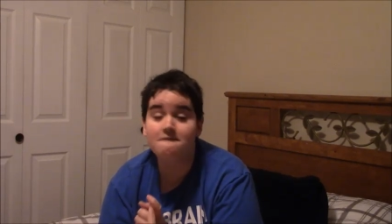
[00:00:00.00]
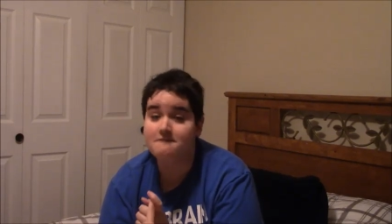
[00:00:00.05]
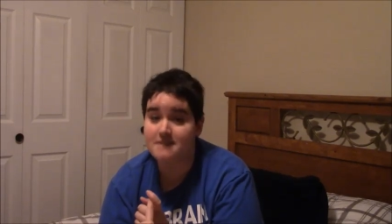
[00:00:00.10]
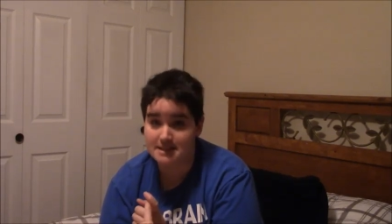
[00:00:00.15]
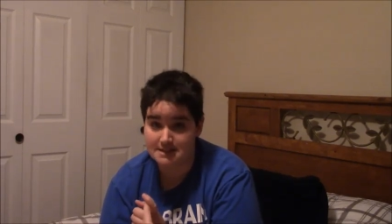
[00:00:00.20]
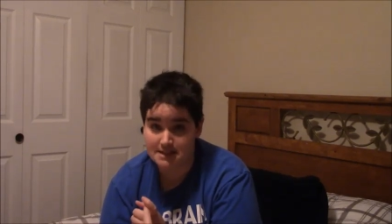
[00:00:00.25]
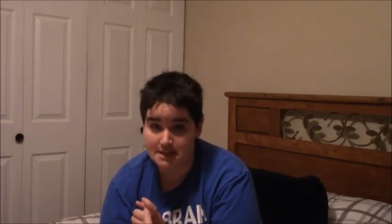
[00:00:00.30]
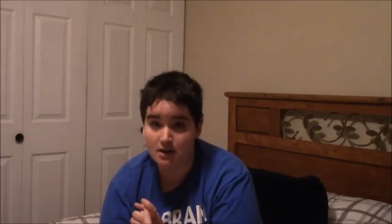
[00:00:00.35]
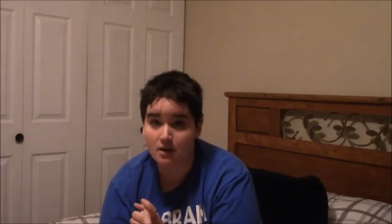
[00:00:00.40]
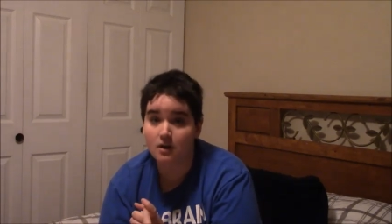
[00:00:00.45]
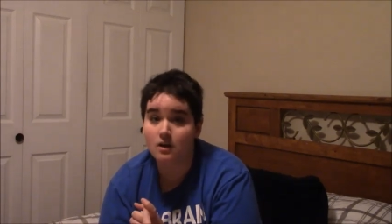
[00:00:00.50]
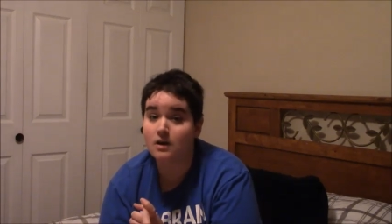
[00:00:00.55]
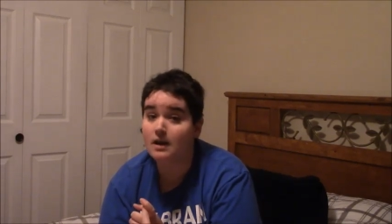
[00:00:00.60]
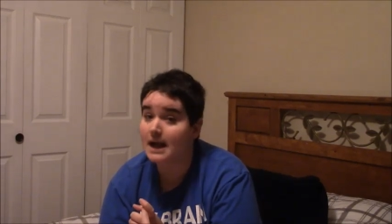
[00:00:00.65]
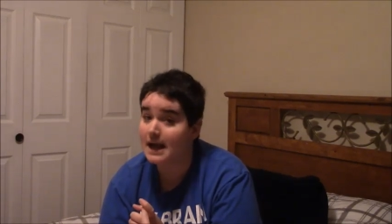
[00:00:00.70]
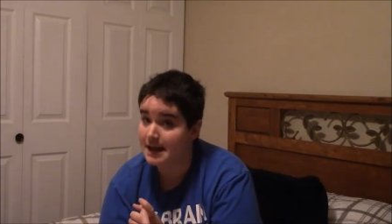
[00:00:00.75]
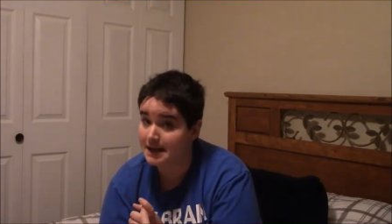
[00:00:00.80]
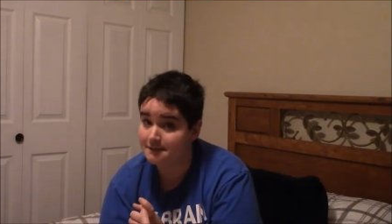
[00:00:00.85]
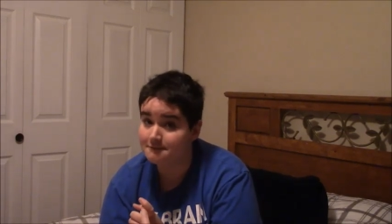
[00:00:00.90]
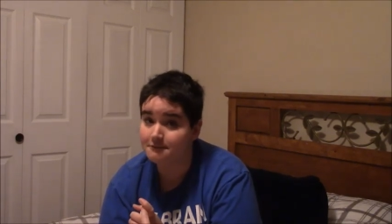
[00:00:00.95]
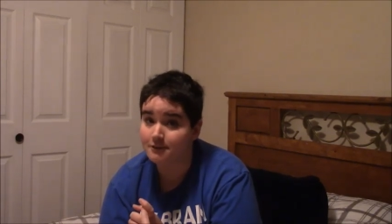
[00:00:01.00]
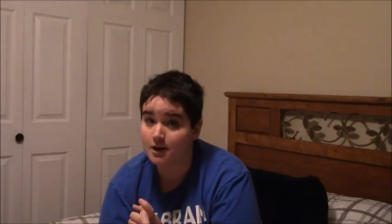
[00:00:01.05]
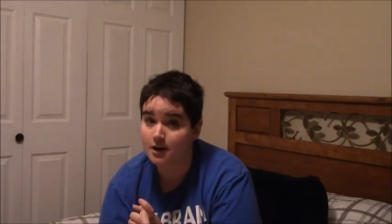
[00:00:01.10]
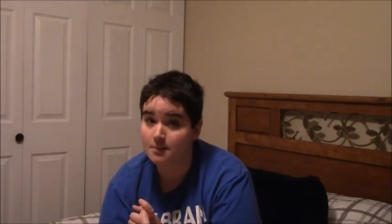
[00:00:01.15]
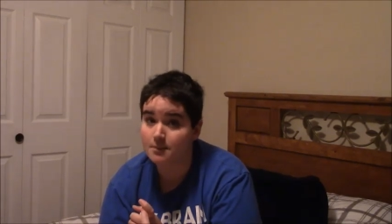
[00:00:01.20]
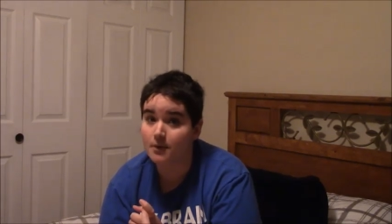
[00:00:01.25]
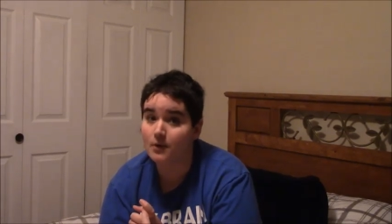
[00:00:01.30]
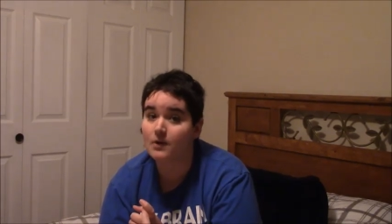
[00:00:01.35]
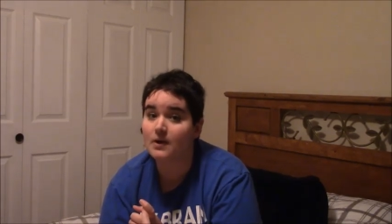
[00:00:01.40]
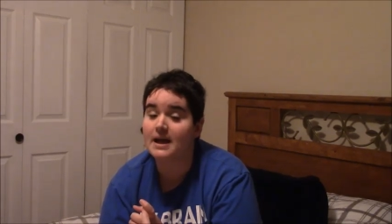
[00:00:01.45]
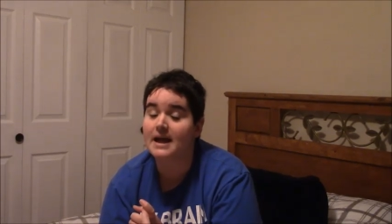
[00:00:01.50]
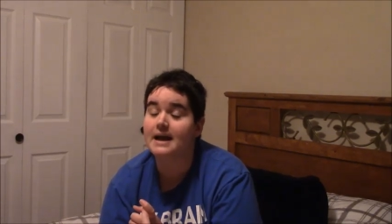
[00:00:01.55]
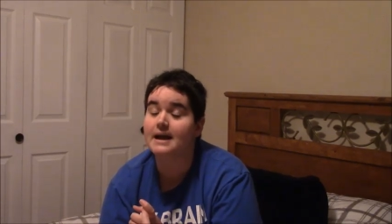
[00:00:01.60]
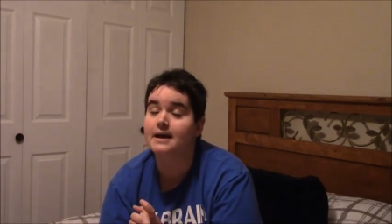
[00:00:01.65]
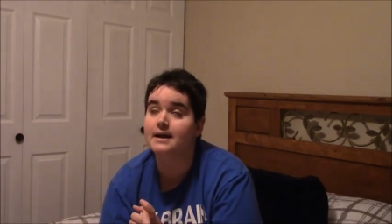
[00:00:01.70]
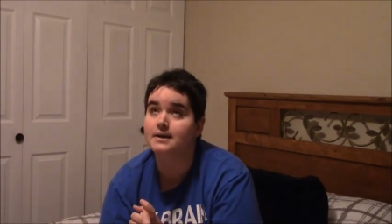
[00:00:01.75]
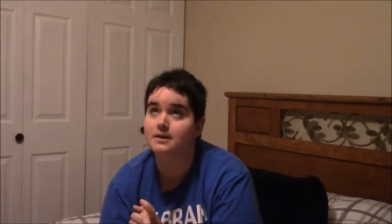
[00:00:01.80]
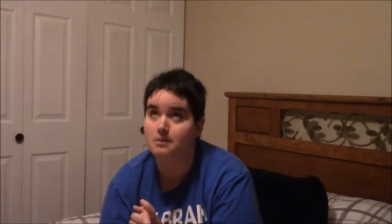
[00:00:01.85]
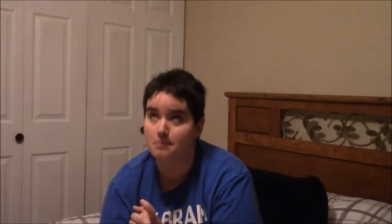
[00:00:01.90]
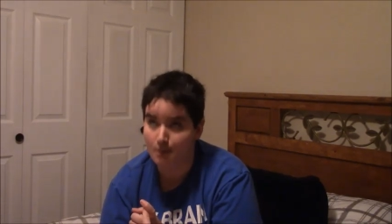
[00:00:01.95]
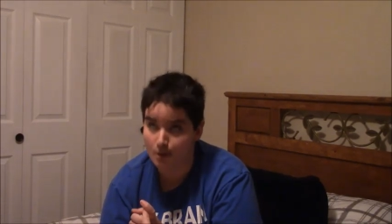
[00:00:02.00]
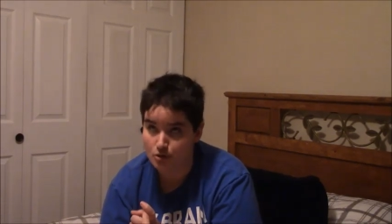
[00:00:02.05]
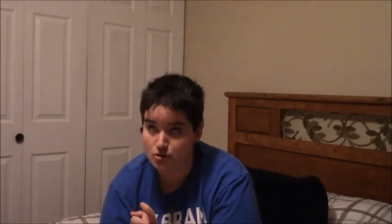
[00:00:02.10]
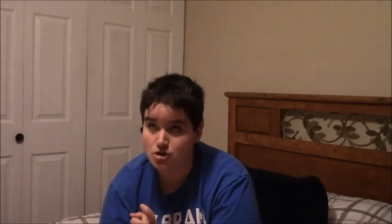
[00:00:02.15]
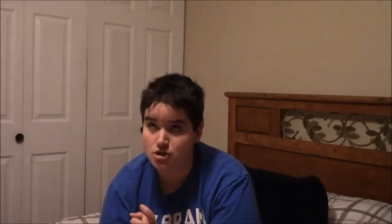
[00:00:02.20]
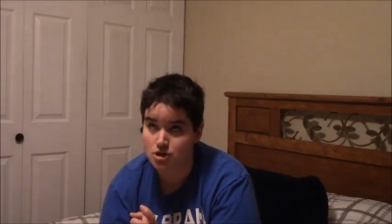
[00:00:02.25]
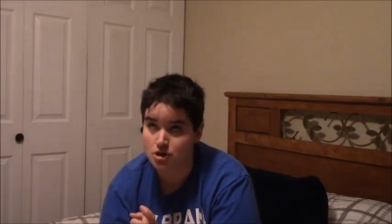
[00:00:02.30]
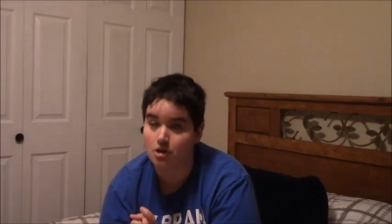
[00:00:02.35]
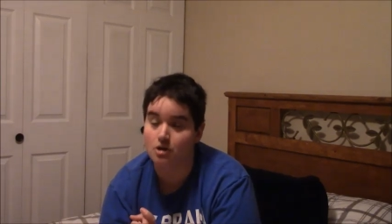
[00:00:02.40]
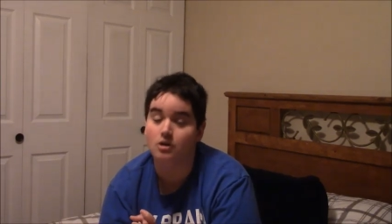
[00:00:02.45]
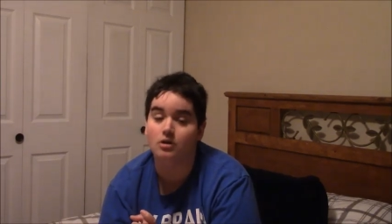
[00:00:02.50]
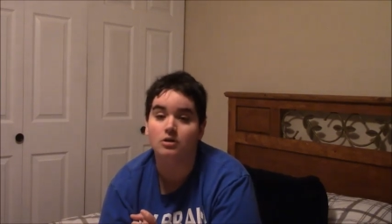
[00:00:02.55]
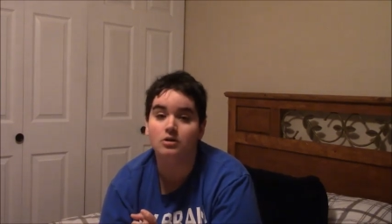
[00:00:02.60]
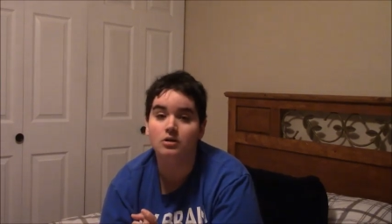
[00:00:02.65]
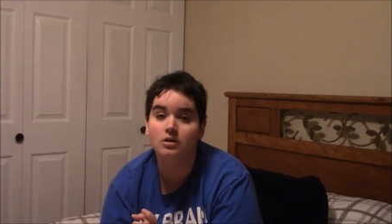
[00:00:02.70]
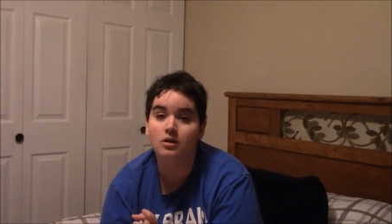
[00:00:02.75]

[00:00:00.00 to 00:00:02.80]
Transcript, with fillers: physical and verbal and emotional